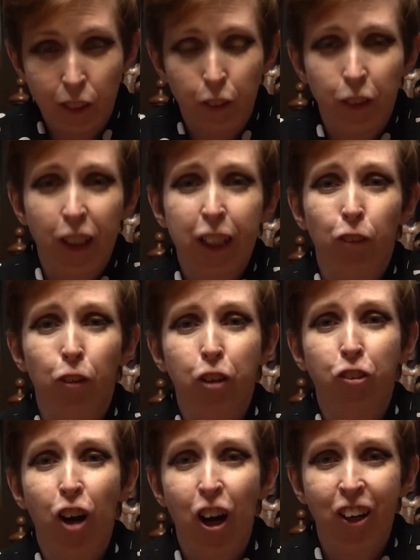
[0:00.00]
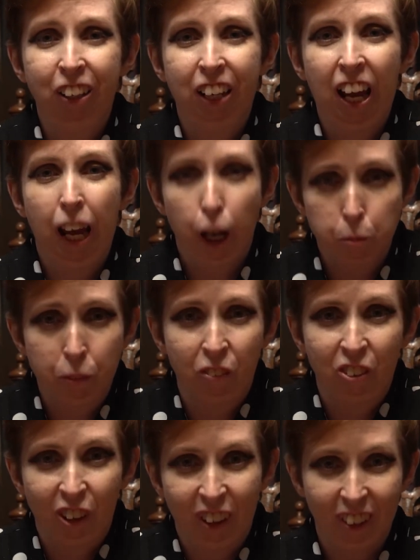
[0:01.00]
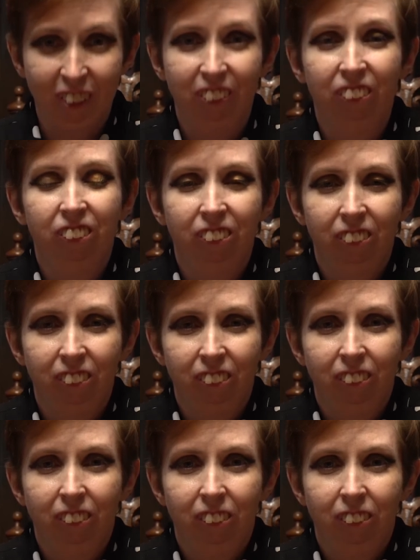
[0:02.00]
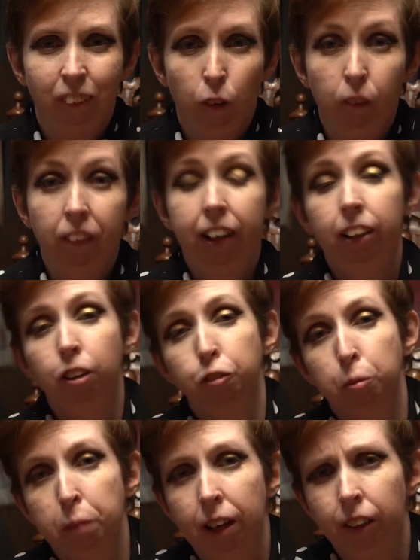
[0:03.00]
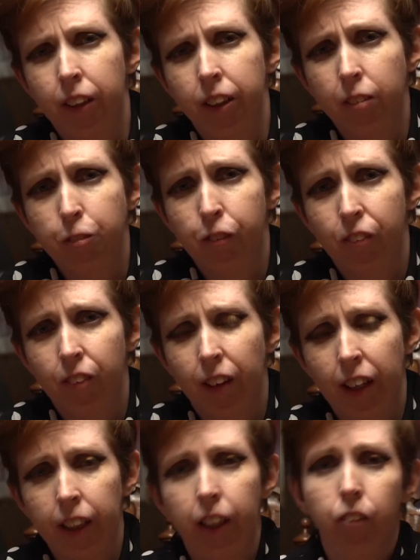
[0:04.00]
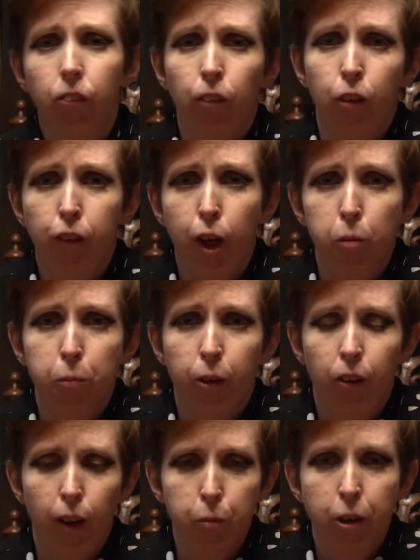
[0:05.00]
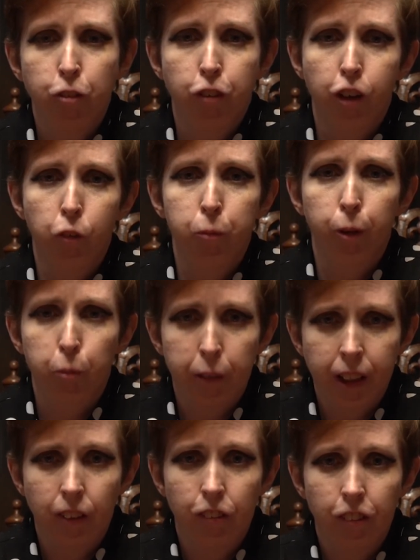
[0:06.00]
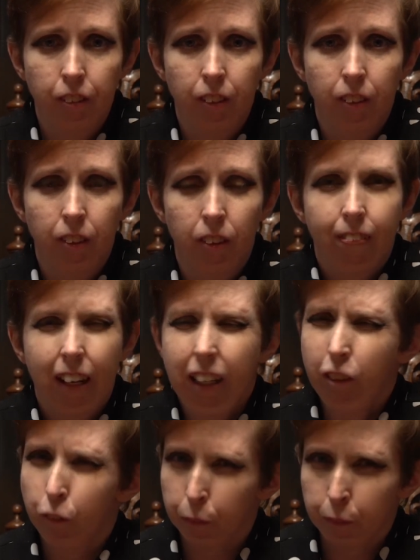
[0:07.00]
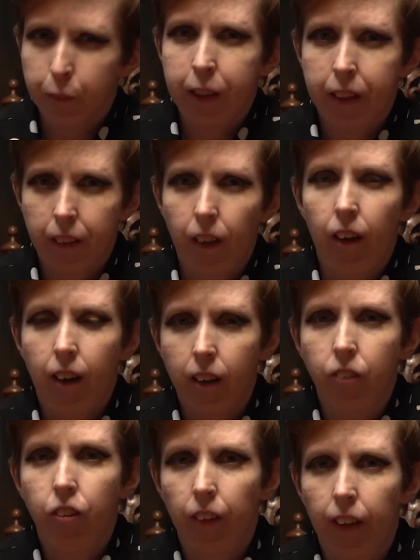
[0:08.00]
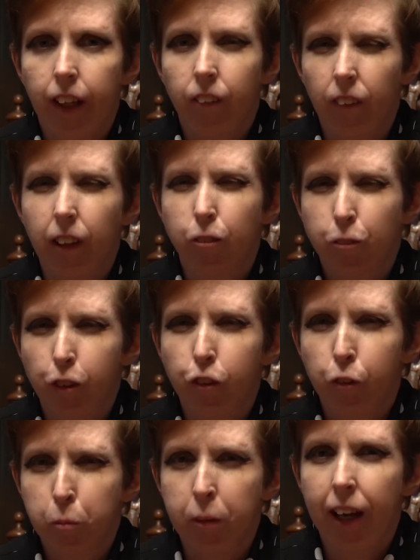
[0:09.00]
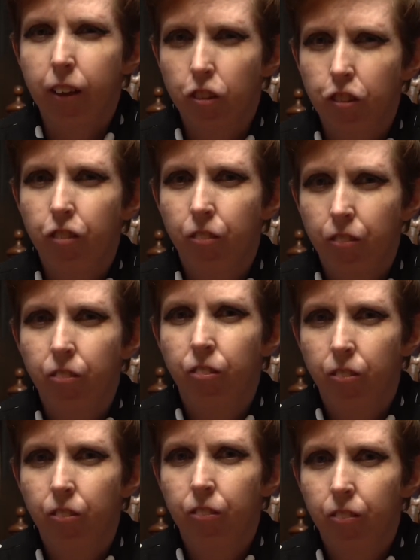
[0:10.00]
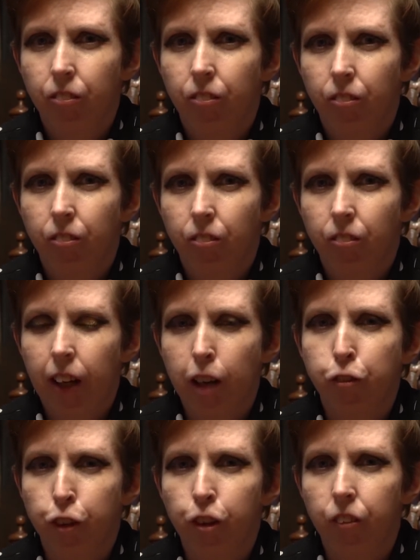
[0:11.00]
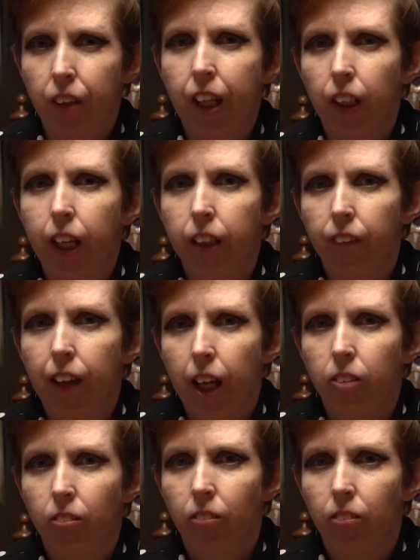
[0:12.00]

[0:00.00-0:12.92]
you look like a retarded hamster," or the Elephant Man gifs I get thrown up on my Facebook page, it's real hard to light that first match after a day like that.